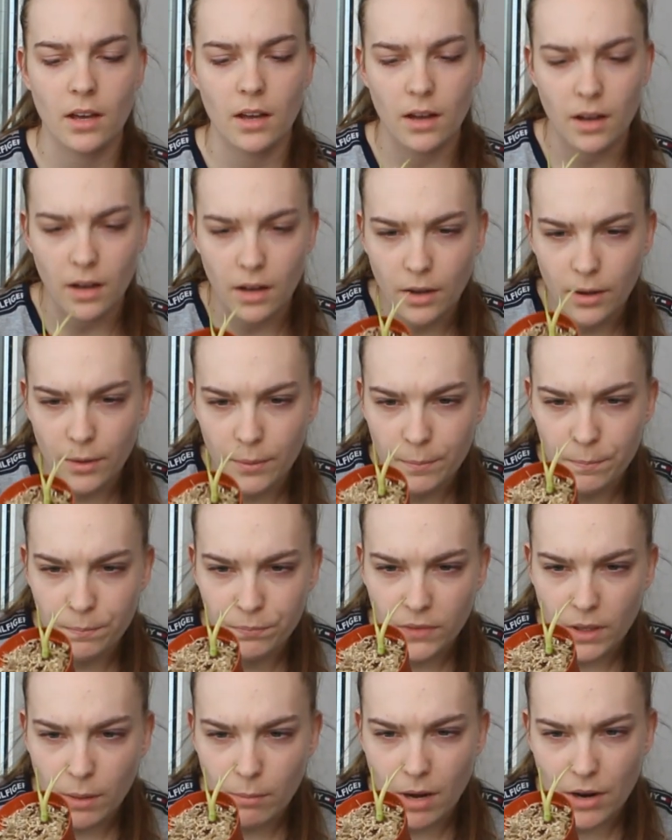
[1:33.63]

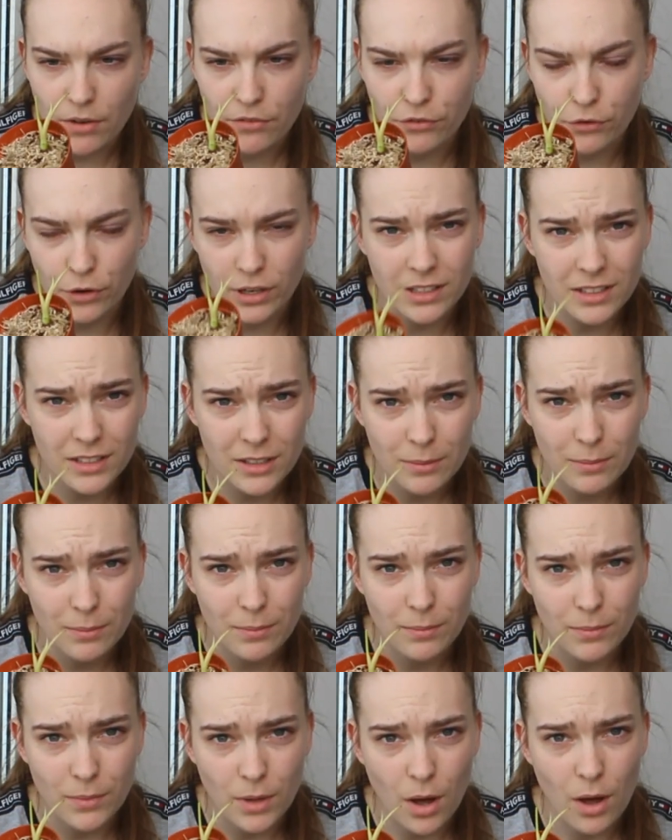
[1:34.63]
my friend,
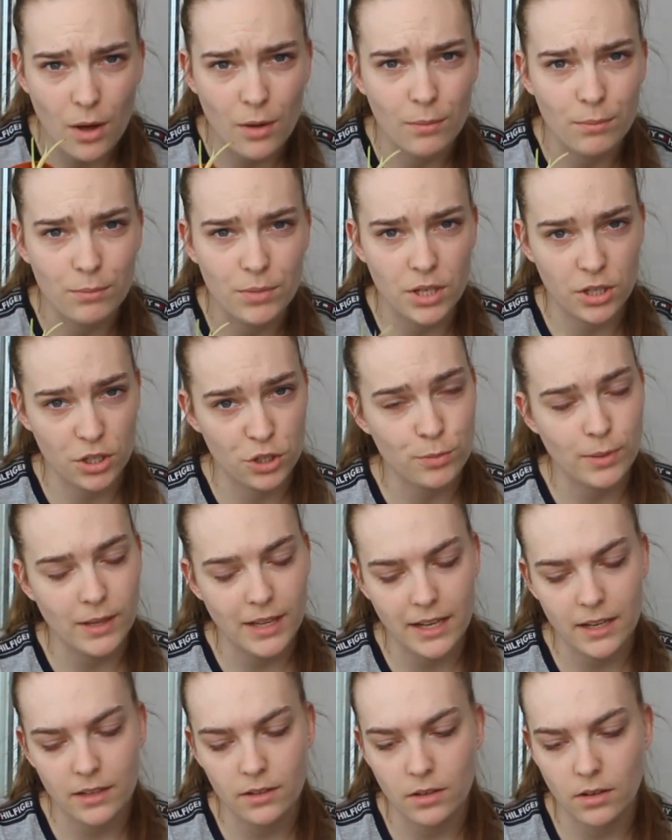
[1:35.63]
Purge
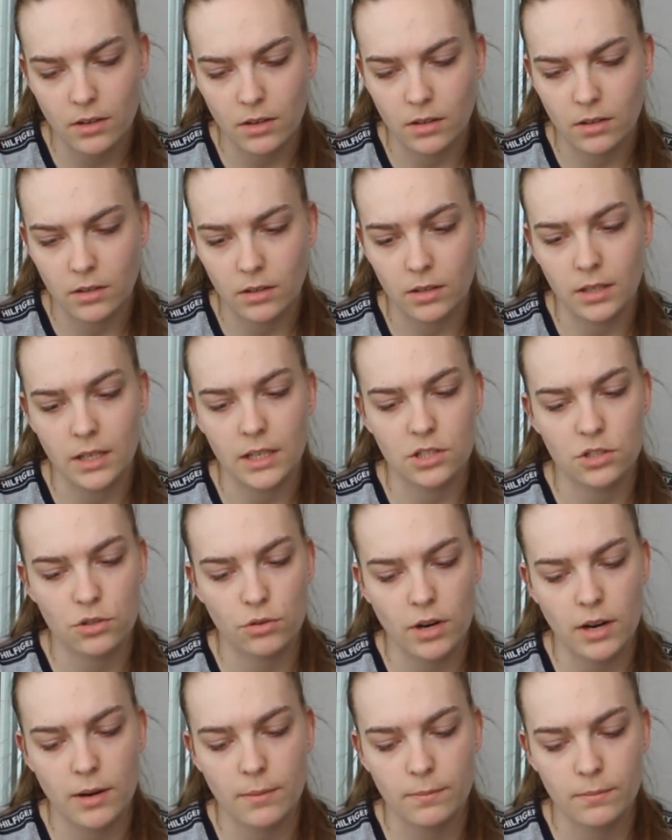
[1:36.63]
Plant on
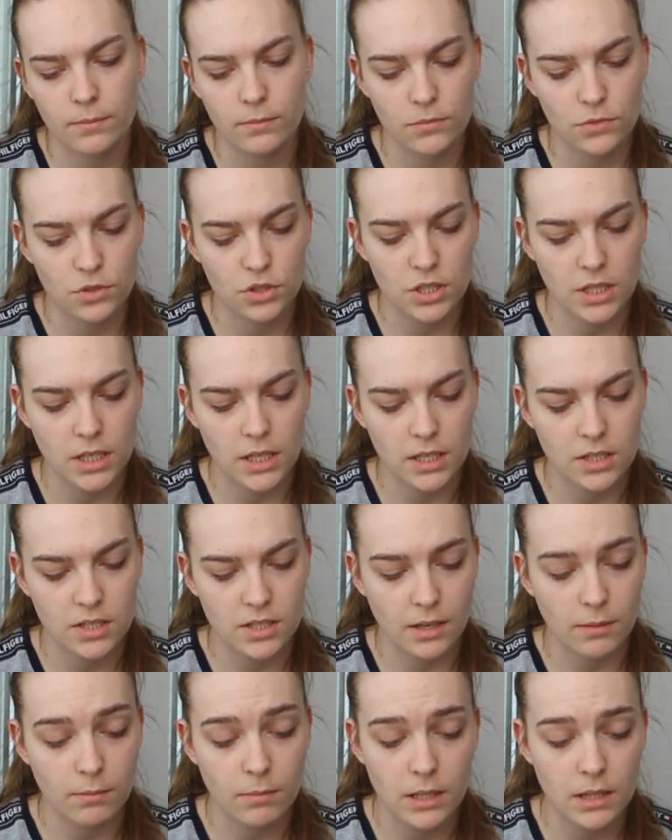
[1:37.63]
Instagram, she
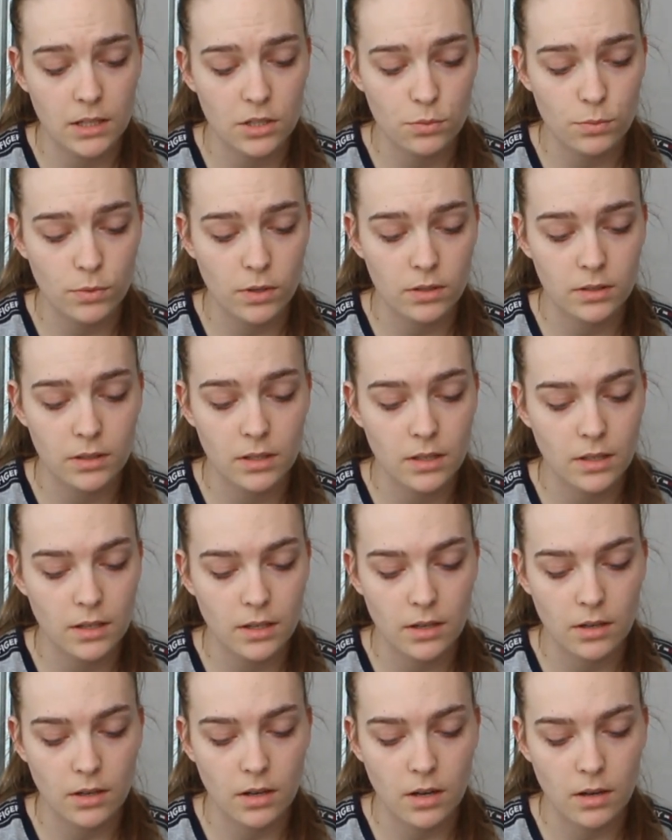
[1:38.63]
sent me this one,
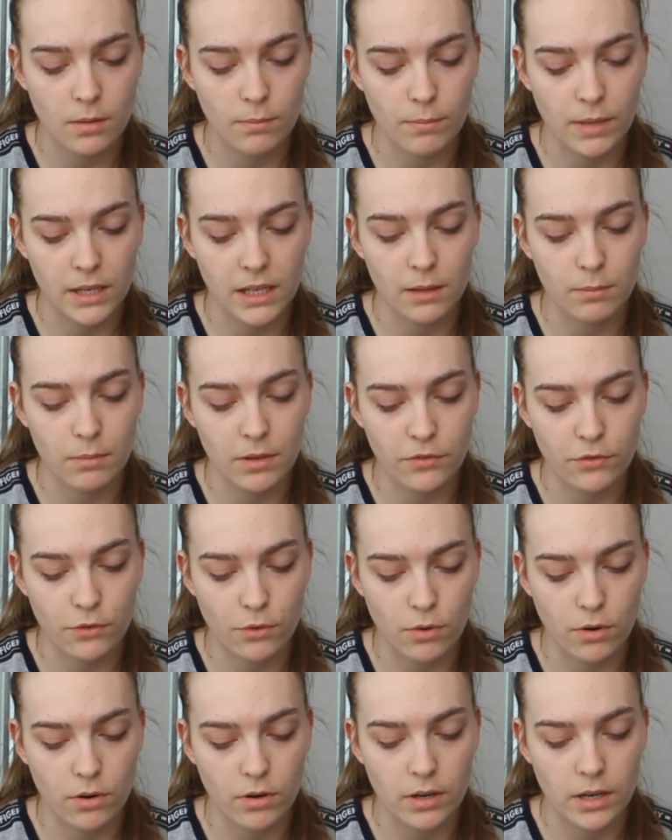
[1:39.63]
begging me
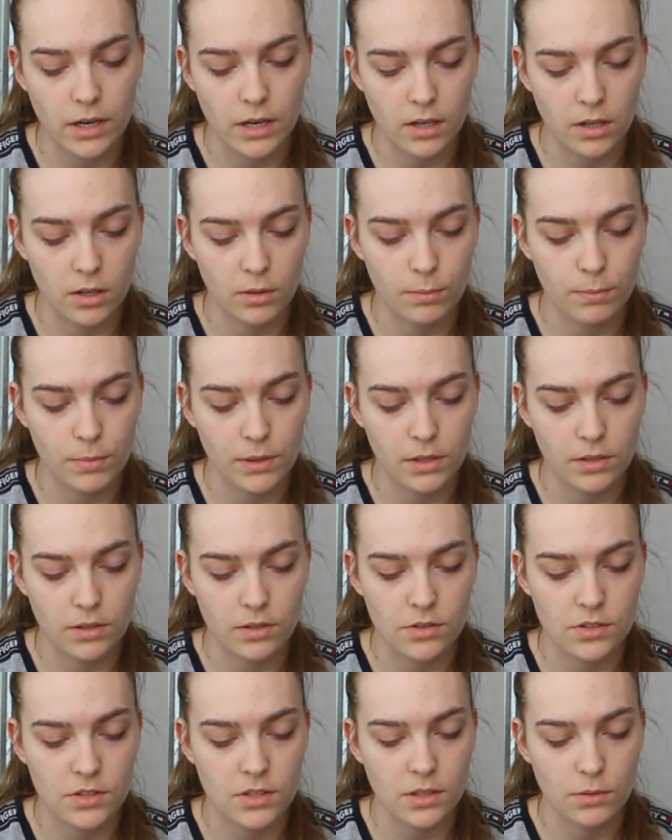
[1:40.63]
for help
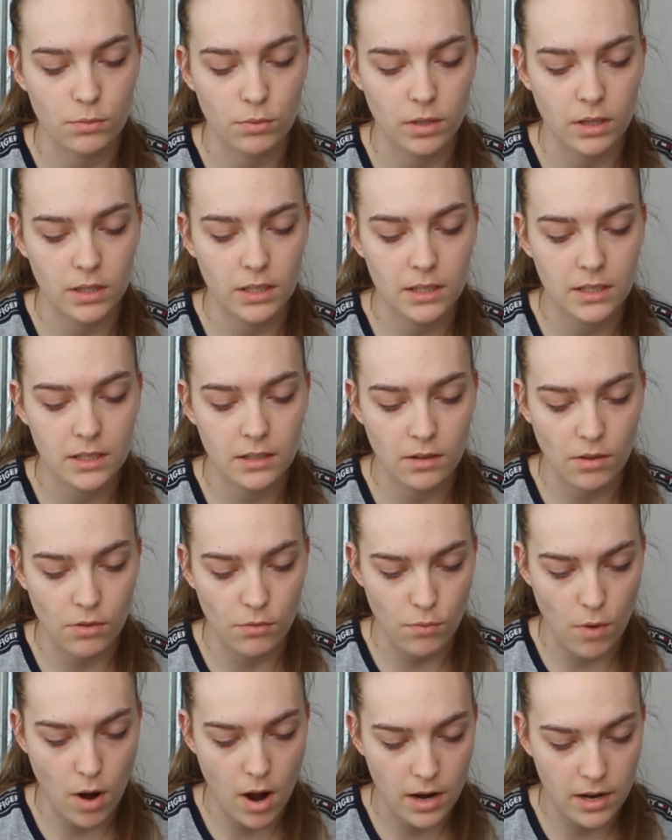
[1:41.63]
because it really didn't
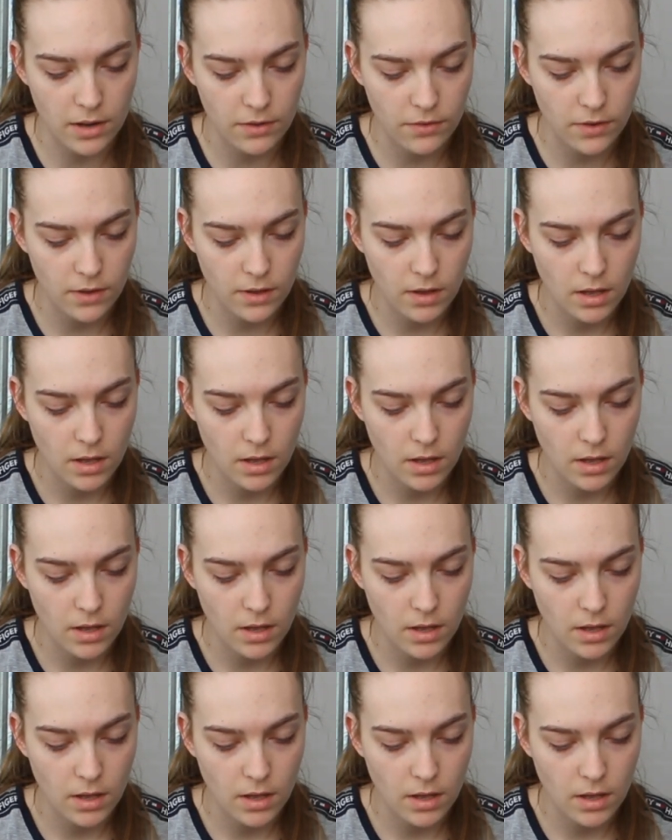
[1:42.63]
thrive.